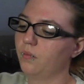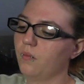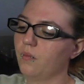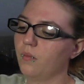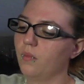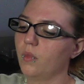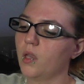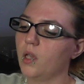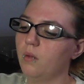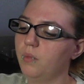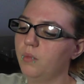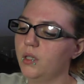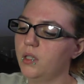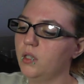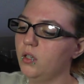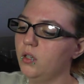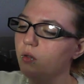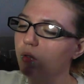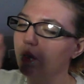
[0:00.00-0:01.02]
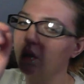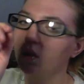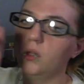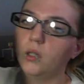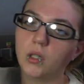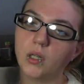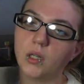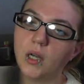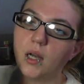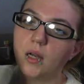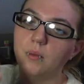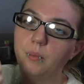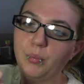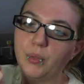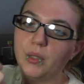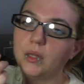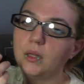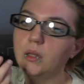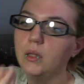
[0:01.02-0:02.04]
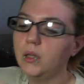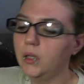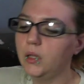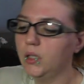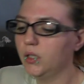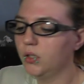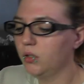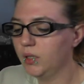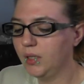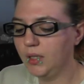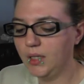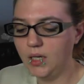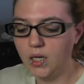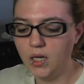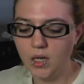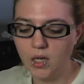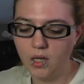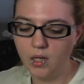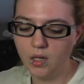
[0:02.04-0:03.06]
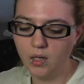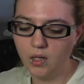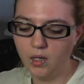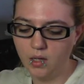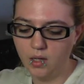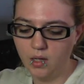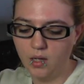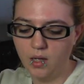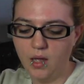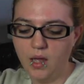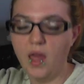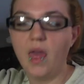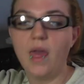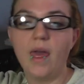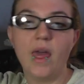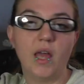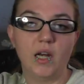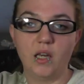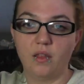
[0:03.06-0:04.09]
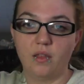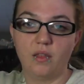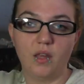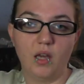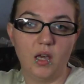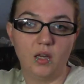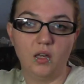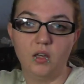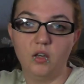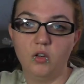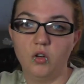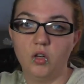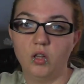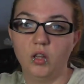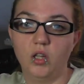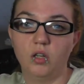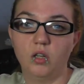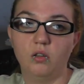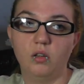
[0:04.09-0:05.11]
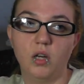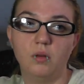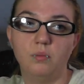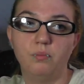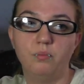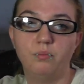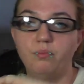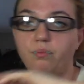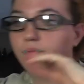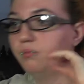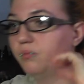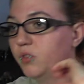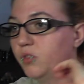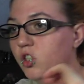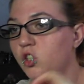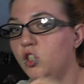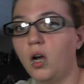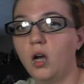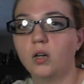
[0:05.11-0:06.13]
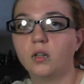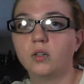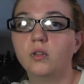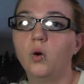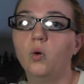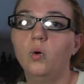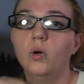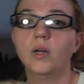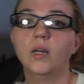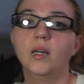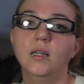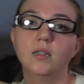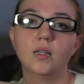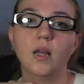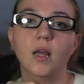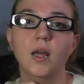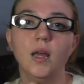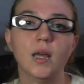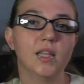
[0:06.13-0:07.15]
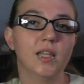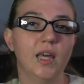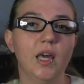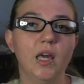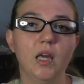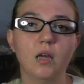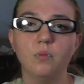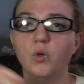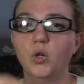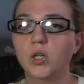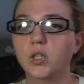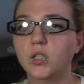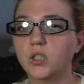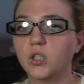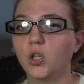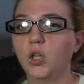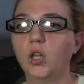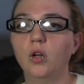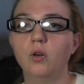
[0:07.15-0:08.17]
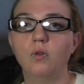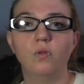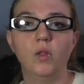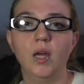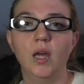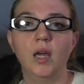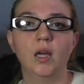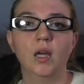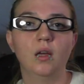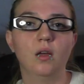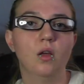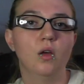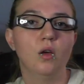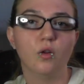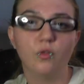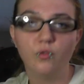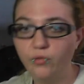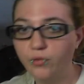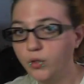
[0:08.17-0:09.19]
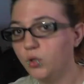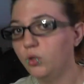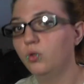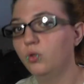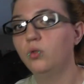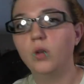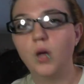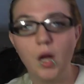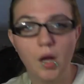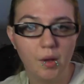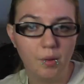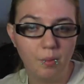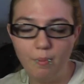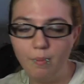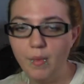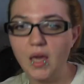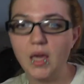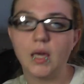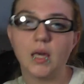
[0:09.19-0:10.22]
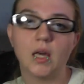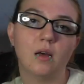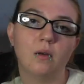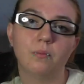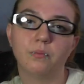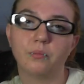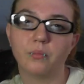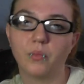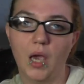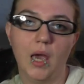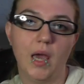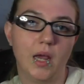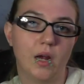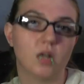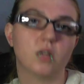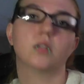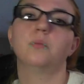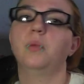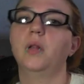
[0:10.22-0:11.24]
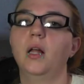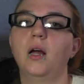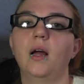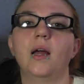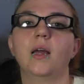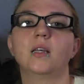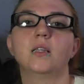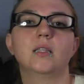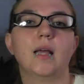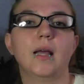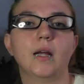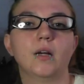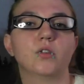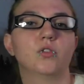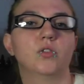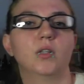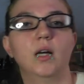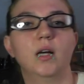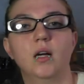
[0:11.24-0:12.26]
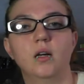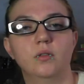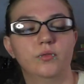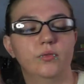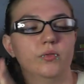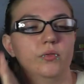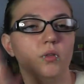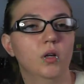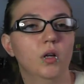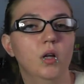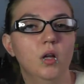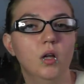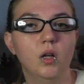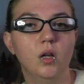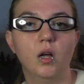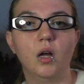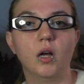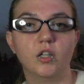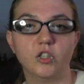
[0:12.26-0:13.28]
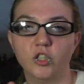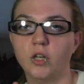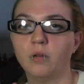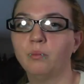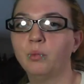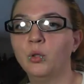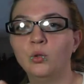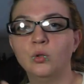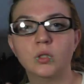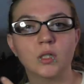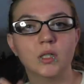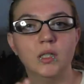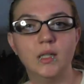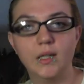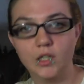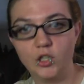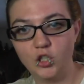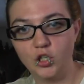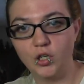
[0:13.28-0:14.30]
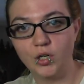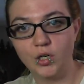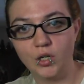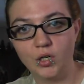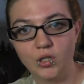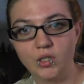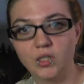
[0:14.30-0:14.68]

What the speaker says: But you can look up literally anything. You can look up dog toys, cameras, clothing, food, makeup, hair supplies, hair stuff, shampoos, conditioners,